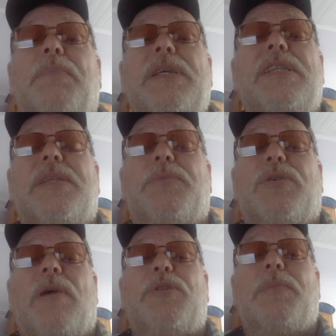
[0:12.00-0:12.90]
please
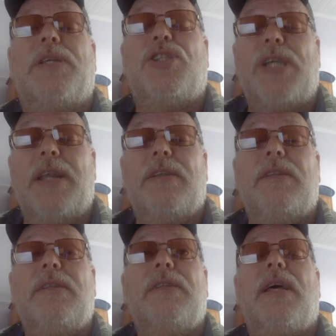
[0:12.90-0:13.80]
subscribe to my
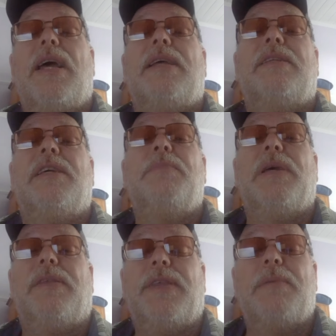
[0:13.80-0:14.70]
channel and give
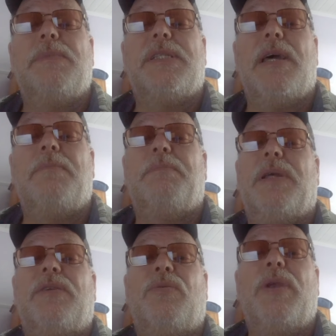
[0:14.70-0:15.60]
me a thumbs up
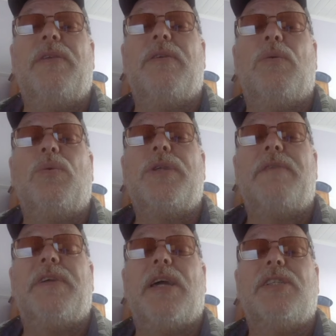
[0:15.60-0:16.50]
and ring the all
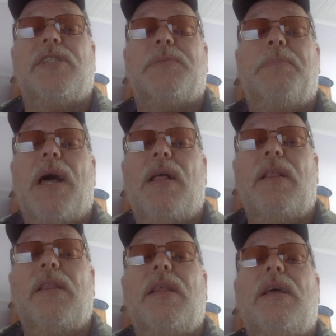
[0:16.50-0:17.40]
notifications
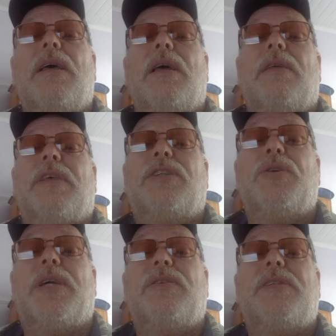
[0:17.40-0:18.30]
bell that
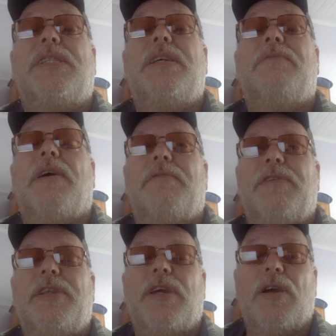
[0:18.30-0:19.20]
you can receive a
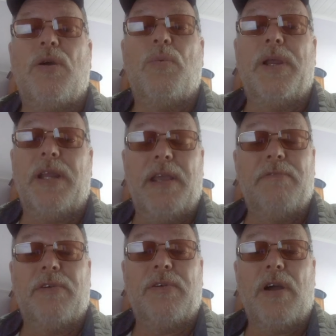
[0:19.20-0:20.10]
video
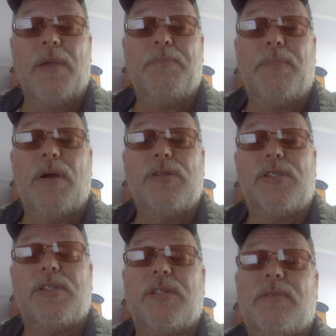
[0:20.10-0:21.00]
whenever I
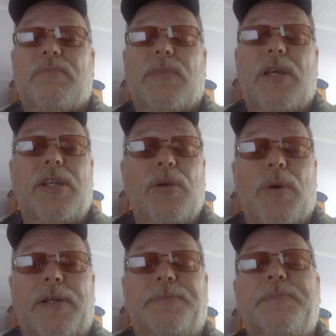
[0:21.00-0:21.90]
post a new
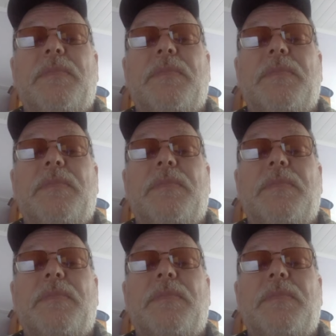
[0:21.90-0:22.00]
one.